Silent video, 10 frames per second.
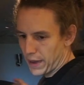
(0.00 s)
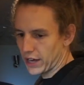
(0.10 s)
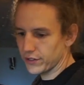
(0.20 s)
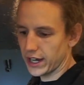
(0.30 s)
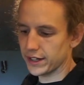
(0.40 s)
a
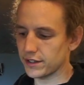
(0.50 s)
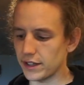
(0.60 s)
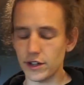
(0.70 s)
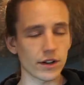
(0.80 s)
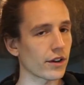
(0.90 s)
battery
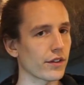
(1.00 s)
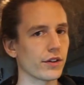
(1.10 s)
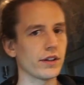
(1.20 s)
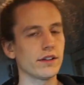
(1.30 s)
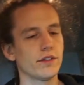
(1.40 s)
isolator under the
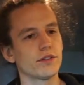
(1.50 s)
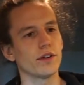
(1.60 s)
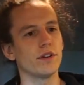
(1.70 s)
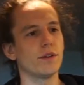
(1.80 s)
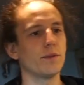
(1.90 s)
hood.
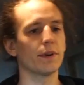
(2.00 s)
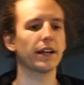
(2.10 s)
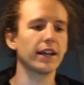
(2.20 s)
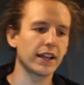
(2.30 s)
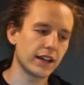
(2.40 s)
So when
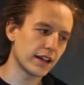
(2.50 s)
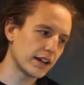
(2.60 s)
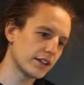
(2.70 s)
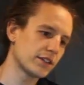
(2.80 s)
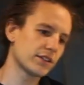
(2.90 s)
I
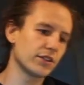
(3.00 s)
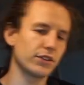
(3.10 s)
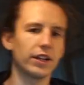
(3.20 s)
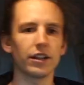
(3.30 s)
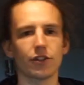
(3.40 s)
uh, turn
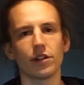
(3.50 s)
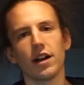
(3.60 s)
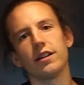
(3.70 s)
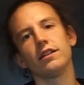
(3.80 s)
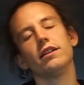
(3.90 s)
the ignition
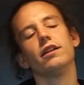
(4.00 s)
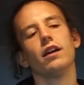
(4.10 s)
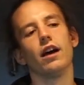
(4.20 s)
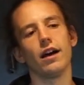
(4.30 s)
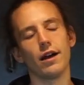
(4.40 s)
on,
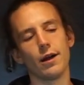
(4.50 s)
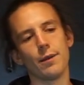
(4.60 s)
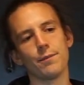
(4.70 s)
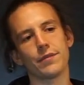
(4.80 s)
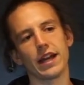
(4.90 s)

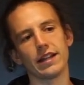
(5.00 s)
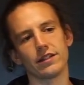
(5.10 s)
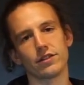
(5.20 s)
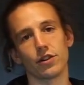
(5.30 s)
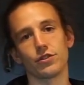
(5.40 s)
um, then
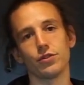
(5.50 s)
it starts